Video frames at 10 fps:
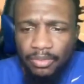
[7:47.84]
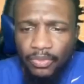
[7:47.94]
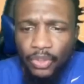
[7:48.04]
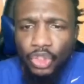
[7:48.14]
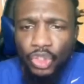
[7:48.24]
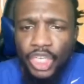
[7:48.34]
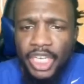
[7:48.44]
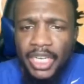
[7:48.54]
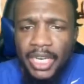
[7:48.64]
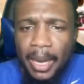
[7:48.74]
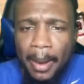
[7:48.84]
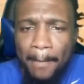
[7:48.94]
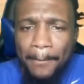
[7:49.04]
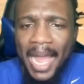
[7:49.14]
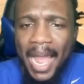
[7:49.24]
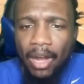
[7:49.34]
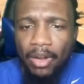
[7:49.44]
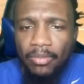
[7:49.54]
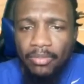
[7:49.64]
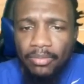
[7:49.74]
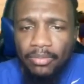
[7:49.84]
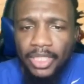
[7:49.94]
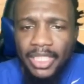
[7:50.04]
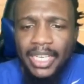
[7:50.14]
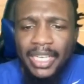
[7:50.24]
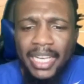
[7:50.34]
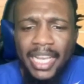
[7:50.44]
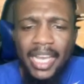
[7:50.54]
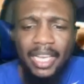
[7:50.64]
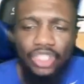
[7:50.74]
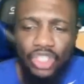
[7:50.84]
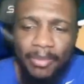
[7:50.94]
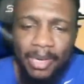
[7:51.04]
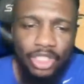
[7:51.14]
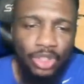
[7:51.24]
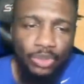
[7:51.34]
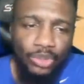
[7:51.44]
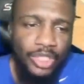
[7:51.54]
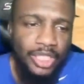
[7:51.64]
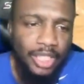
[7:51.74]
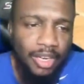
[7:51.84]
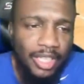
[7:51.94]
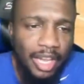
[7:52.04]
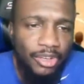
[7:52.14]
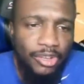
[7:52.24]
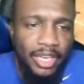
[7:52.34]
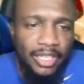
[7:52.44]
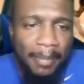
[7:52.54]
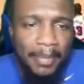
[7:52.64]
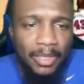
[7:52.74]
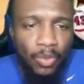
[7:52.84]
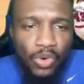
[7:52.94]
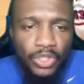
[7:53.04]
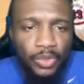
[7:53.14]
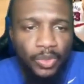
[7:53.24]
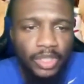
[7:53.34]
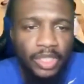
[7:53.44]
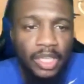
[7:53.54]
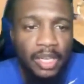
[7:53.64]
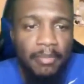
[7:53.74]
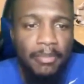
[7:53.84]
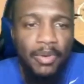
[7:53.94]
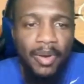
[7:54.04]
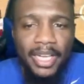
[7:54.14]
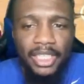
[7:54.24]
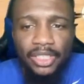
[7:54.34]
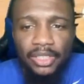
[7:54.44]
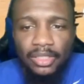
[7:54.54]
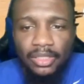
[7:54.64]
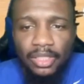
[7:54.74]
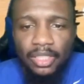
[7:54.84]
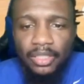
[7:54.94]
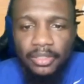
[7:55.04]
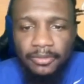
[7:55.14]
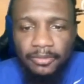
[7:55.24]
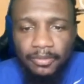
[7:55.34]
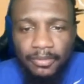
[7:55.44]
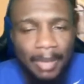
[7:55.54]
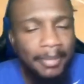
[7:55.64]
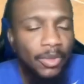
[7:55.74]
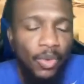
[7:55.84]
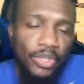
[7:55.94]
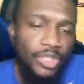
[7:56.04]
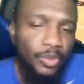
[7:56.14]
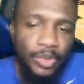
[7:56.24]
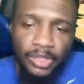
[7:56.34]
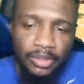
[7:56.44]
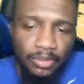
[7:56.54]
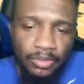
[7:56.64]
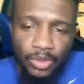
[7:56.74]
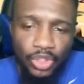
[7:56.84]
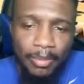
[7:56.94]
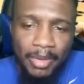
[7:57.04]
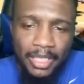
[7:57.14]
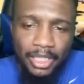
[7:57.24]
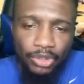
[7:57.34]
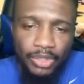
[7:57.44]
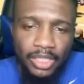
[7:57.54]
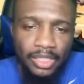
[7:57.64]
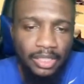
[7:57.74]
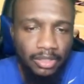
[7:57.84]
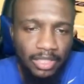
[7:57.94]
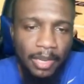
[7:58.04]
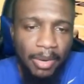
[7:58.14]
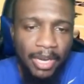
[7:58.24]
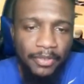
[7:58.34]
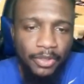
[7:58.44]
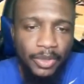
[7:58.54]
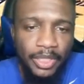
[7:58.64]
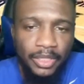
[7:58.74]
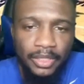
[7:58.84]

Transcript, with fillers: Put three. Back up. Get in there. Draymond shooting threes, y'all. Y'all know that mean the Warriors won. Mid-range. That mean the Warriors won. When Draymond hit threes, they probably finna win.